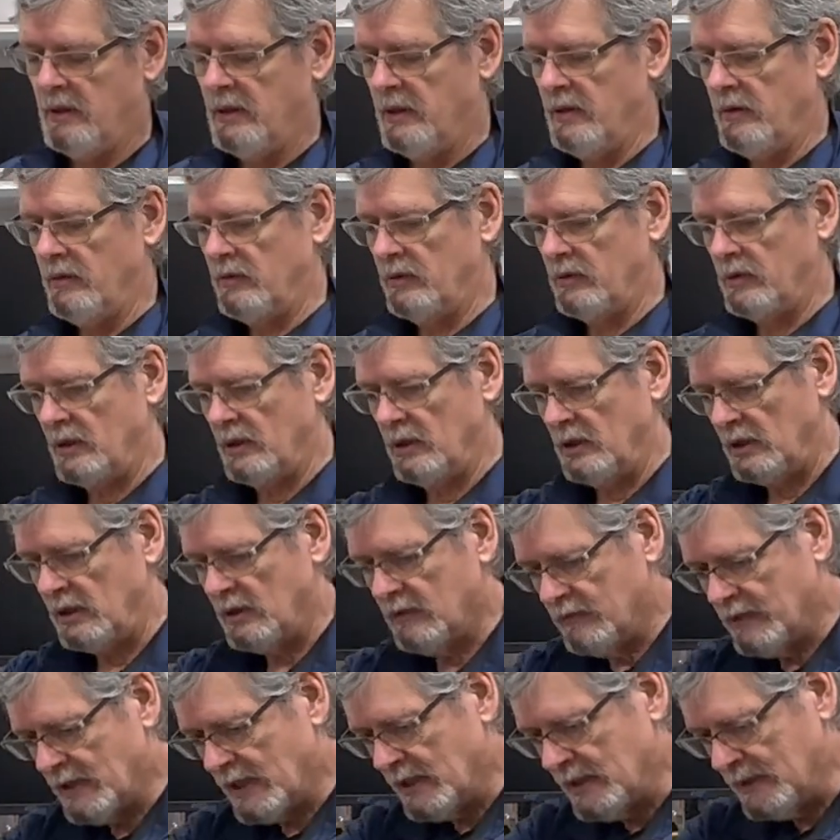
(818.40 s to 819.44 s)
We're going to
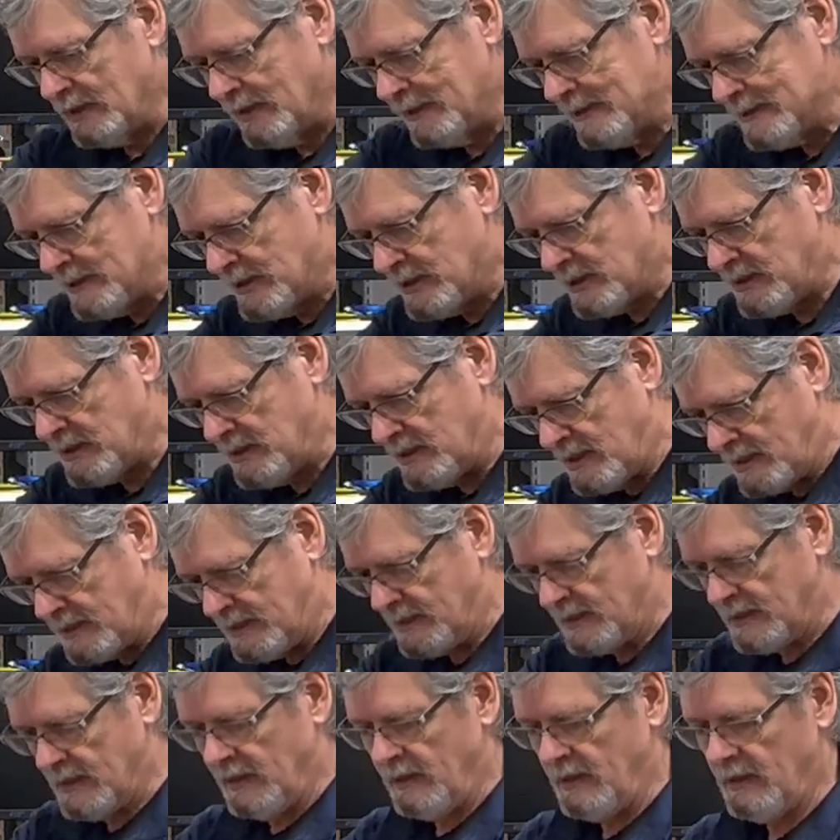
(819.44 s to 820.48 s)
give that a nice
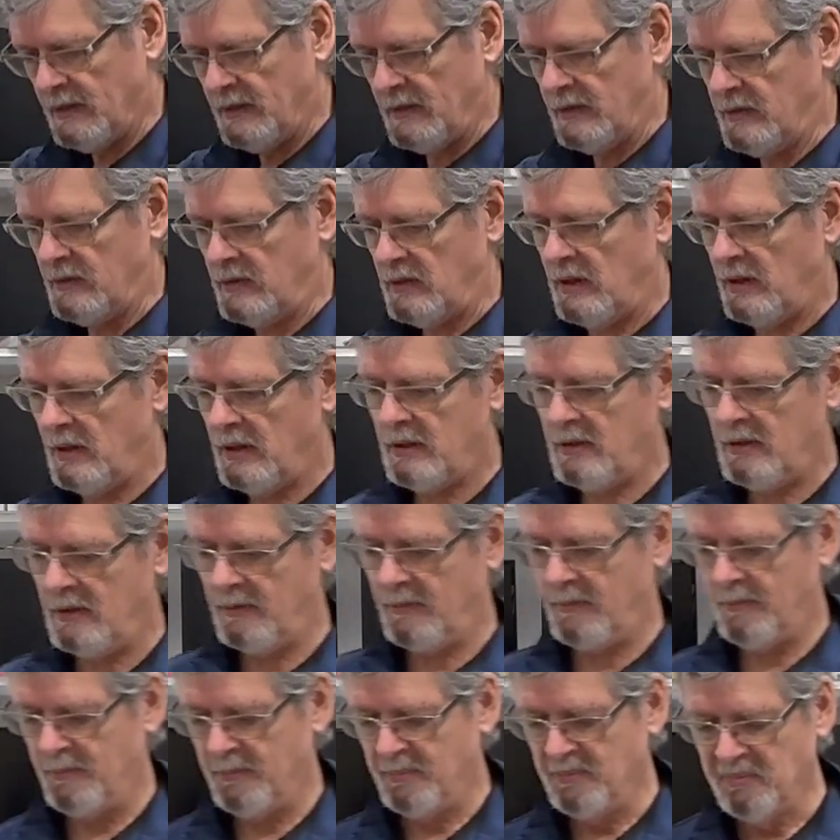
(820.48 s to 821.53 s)
snug, okay?
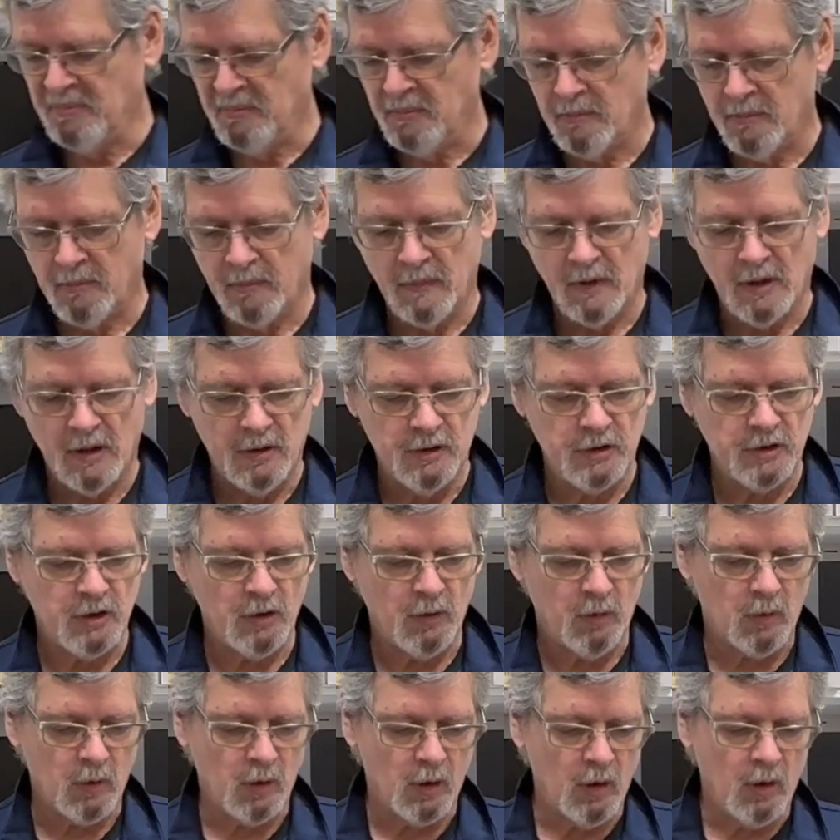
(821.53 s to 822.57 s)
So
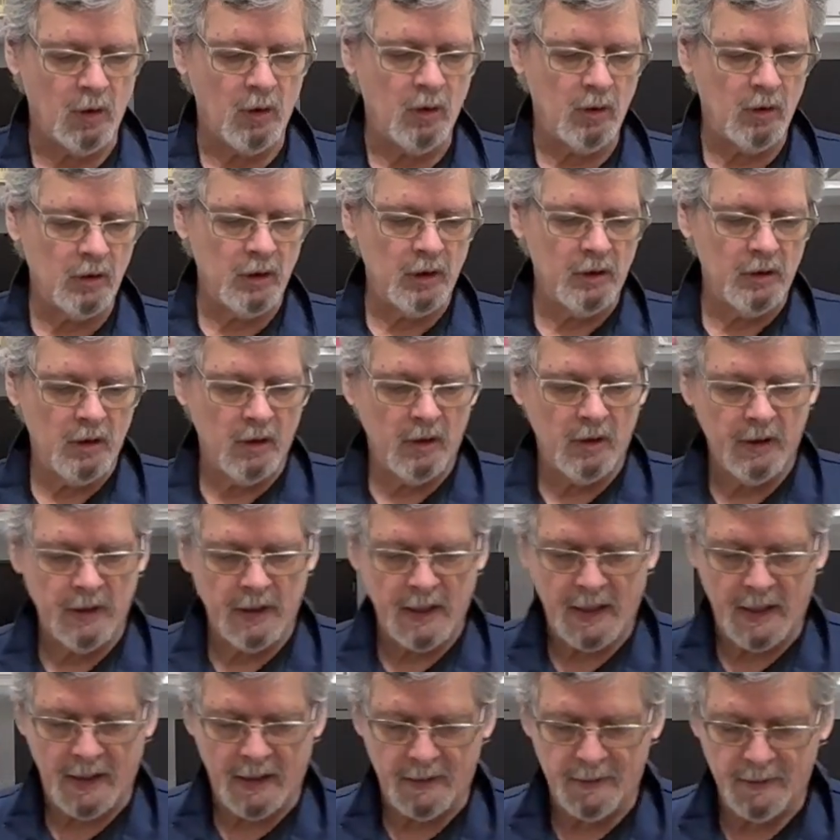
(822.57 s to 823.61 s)
we're all good on
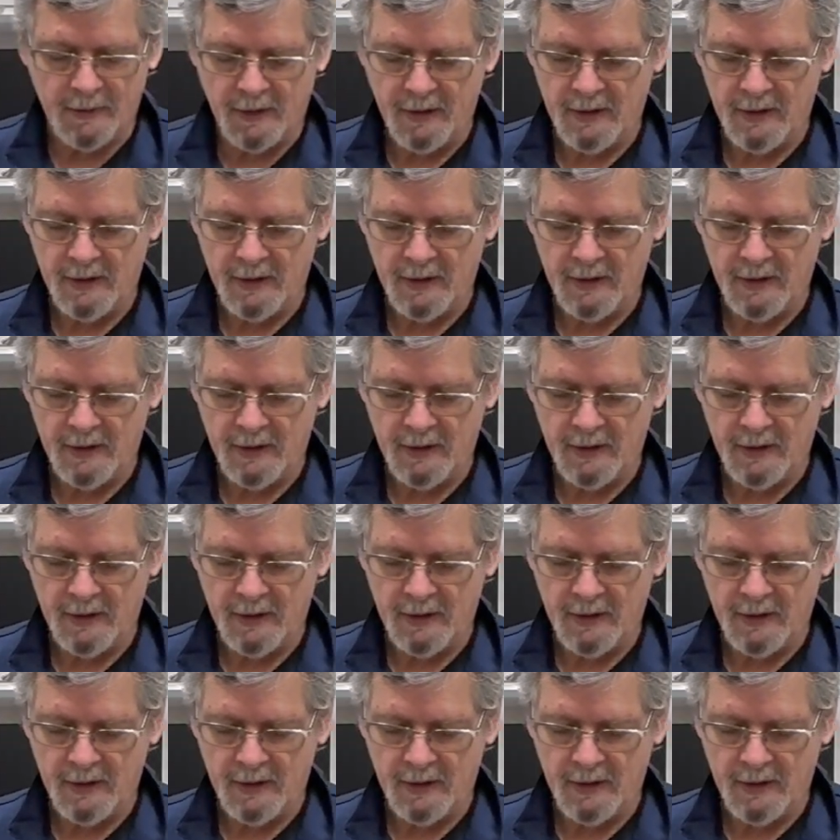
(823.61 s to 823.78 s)
that.